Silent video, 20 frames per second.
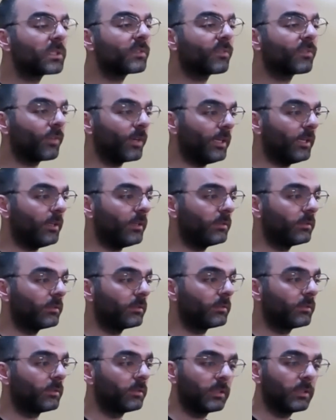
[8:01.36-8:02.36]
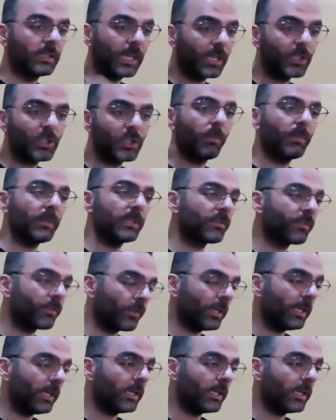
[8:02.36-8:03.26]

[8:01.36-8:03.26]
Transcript: it's almost free. SketchUp is